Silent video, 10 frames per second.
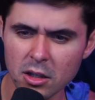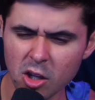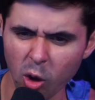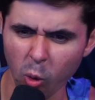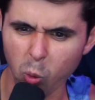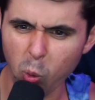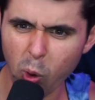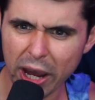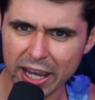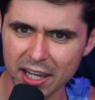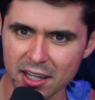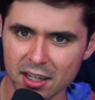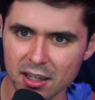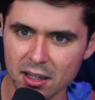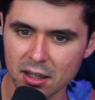No way!
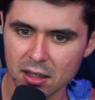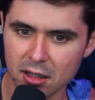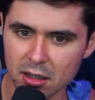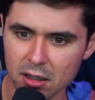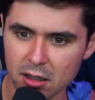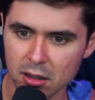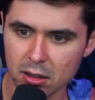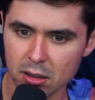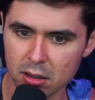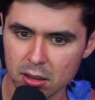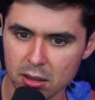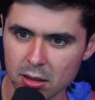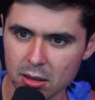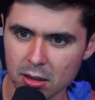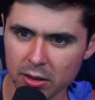
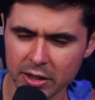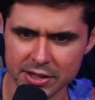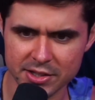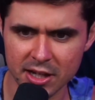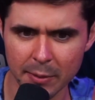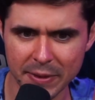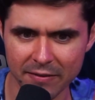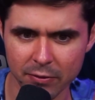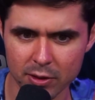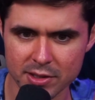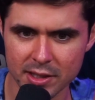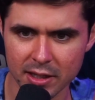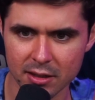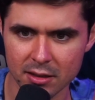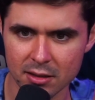I thought he stopped that for a
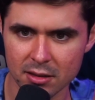second.